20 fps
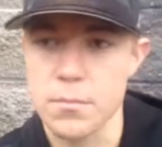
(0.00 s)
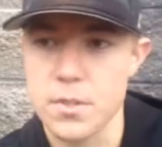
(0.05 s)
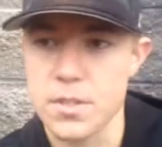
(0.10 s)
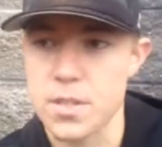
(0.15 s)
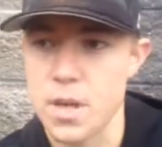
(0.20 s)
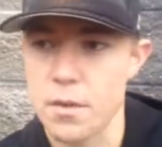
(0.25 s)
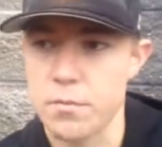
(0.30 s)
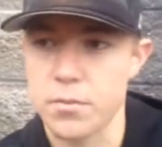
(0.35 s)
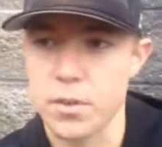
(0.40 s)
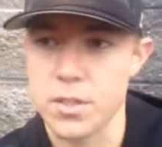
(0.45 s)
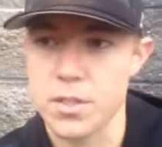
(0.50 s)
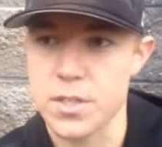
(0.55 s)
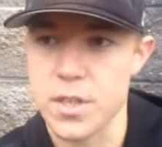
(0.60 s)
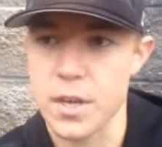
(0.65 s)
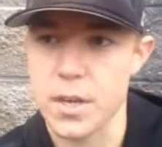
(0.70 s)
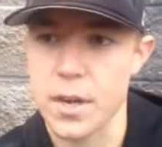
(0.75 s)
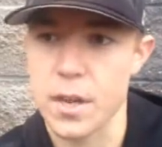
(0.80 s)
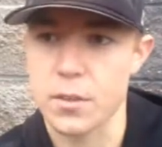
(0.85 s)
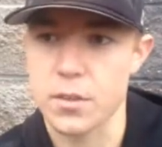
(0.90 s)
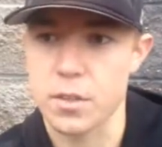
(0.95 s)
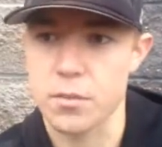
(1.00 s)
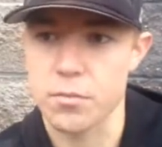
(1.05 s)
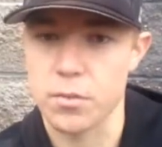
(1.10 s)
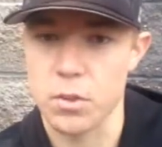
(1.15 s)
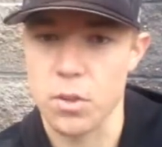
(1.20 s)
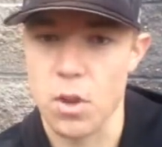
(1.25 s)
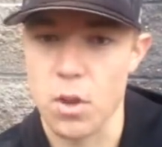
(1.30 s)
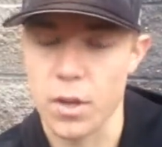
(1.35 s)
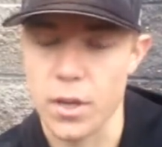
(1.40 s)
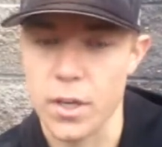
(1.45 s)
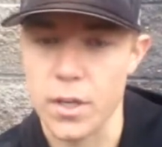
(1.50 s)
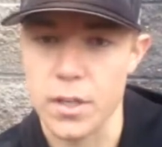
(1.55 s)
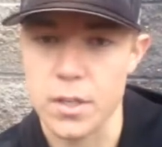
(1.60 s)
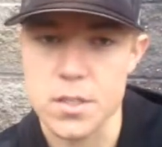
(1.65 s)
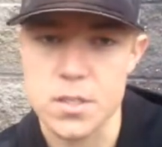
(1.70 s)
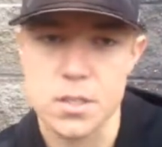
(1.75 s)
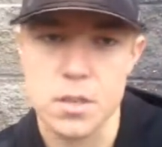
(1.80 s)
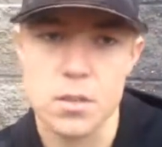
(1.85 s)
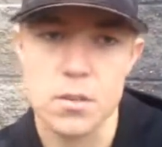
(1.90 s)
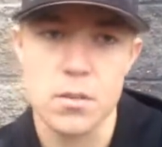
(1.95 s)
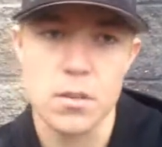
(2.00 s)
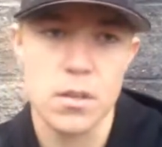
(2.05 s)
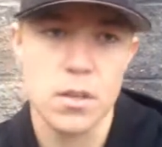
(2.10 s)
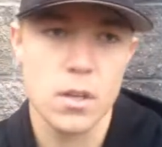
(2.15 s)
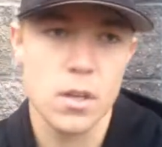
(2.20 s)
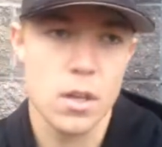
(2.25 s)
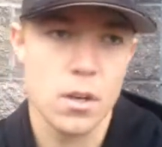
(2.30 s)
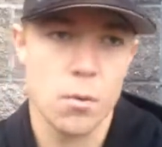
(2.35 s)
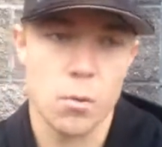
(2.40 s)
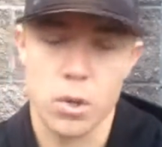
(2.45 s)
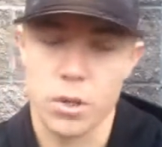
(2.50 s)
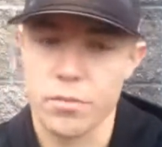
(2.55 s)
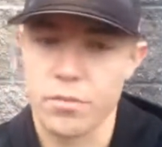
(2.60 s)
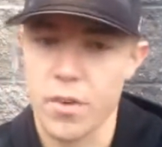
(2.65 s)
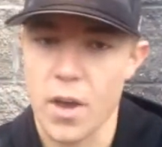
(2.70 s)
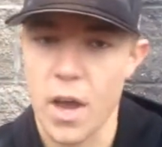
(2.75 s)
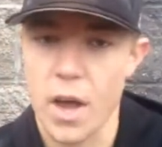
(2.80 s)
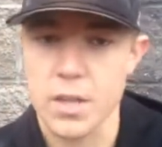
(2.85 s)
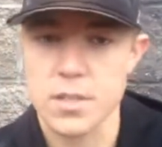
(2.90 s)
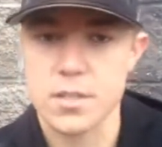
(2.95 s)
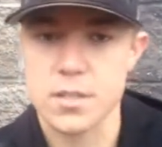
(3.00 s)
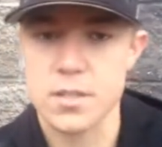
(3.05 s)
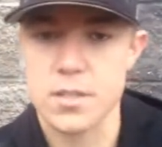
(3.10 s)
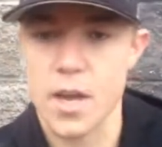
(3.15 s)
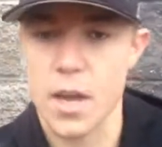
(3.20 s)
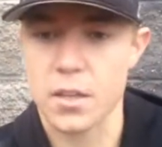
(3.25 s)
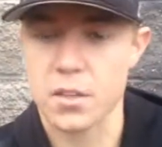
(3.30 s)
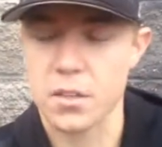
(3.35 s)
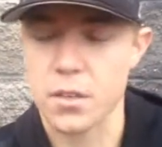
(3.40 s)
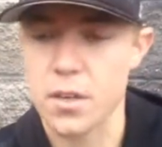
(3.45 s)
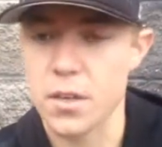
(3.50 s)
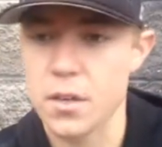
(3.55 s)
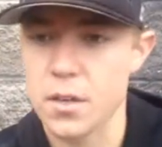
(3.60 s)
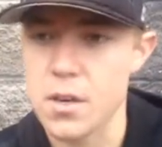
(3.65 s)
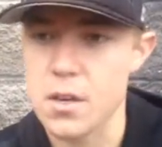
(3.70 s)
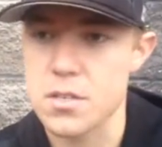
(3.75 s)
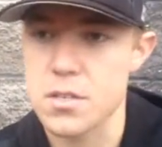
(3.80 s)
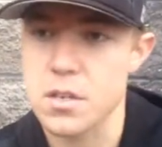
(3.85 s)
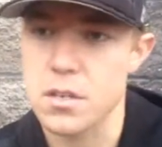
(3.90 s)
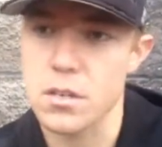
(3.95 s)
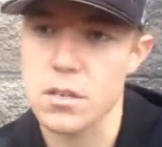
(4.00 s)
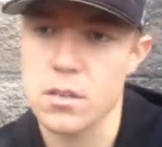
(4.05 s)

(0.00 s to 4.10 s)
It's not fun standing out there for long innings. So work fast, attack their hitters.